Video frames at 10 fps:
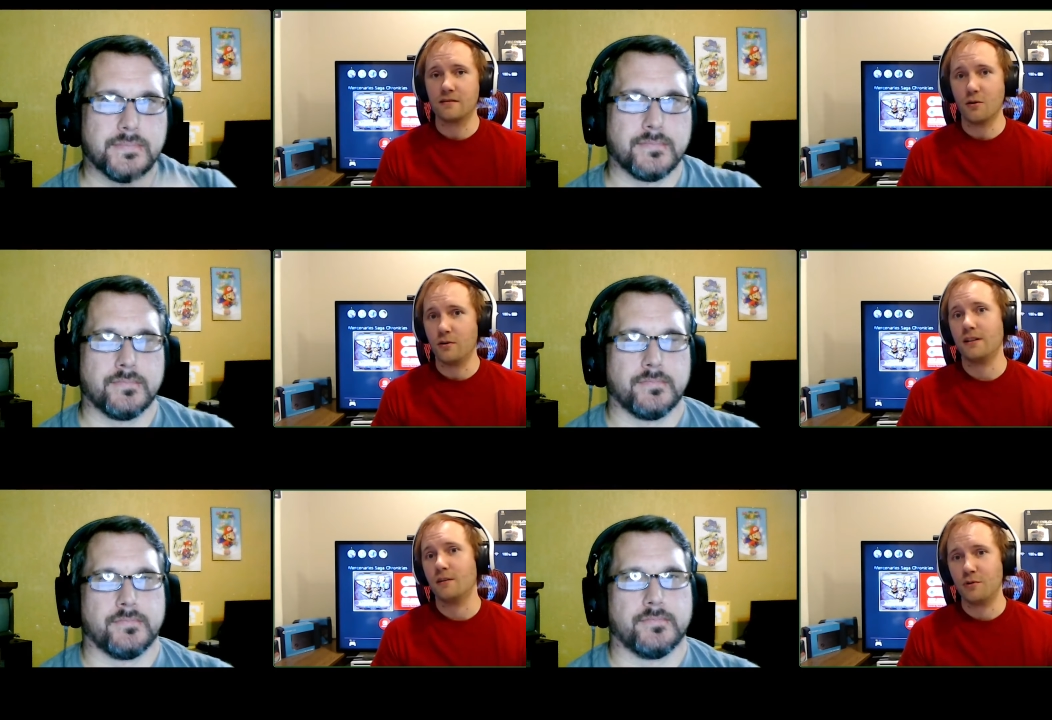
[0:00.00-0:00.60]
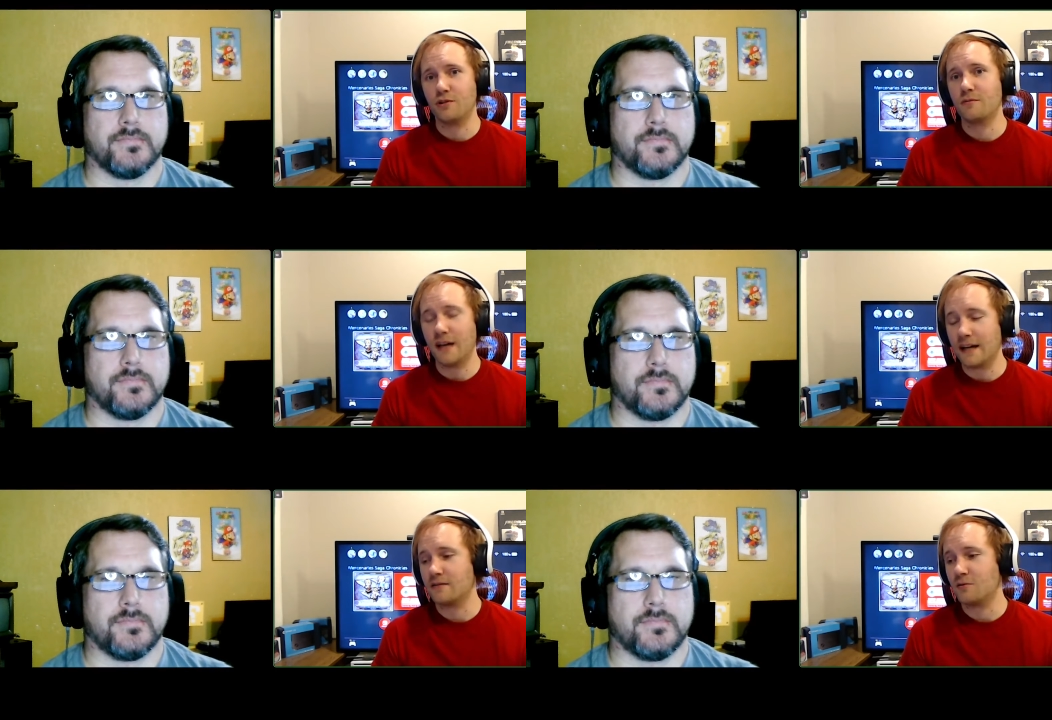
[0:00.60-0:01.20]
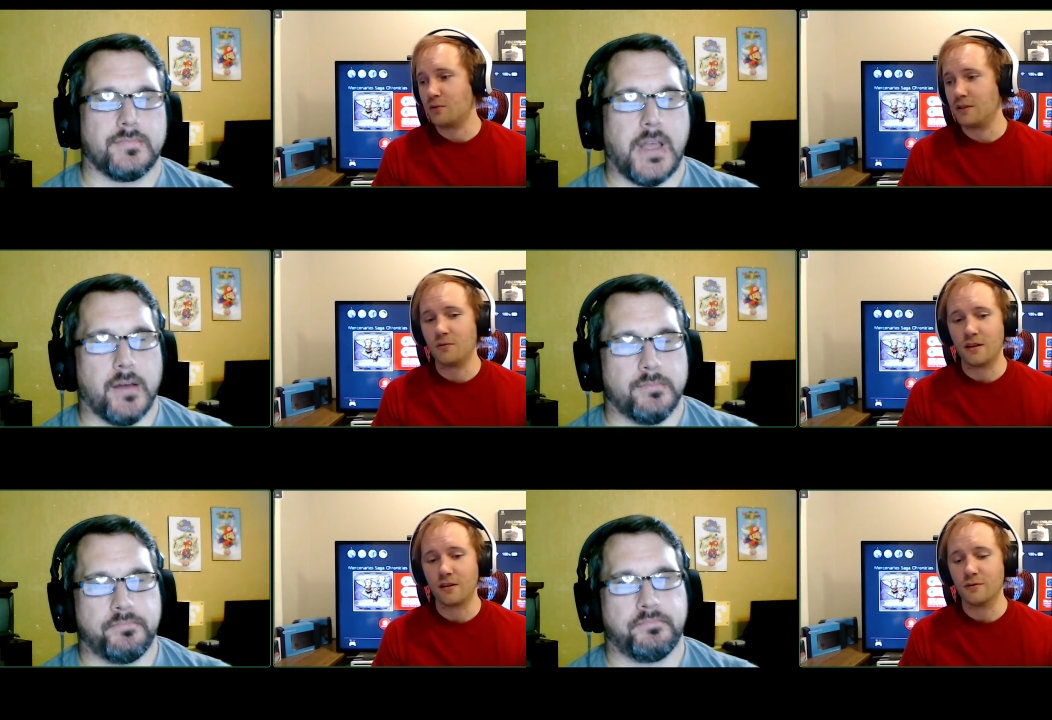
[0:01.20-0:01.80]
Speaker 1: is going to get pushed back to yeah.
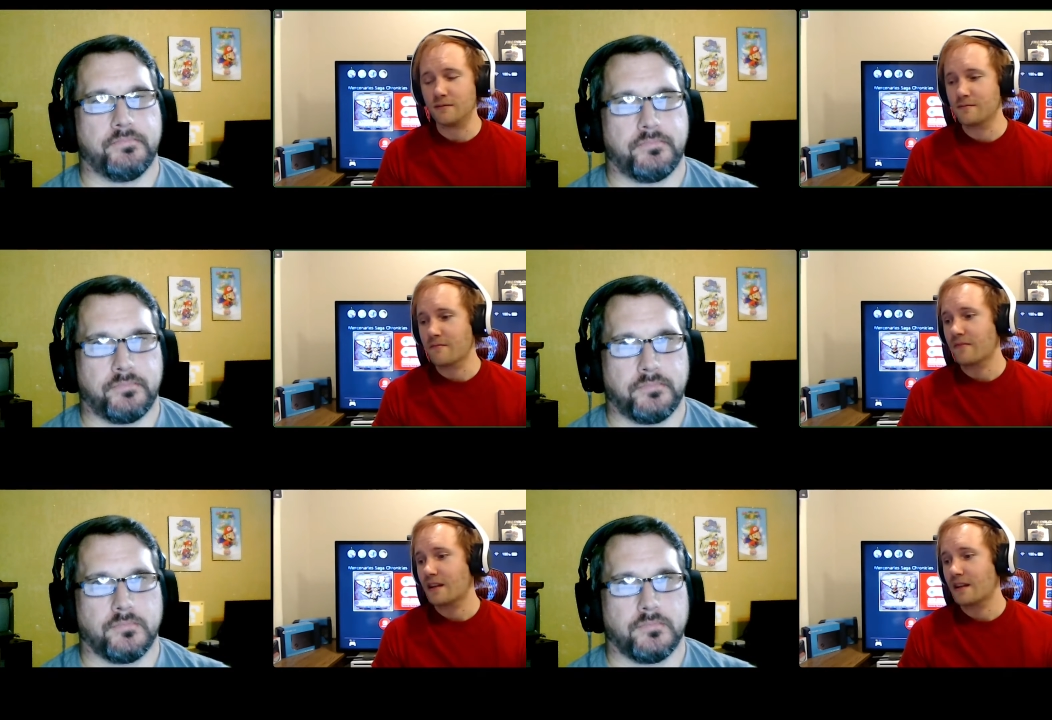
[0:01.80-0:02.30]
2023.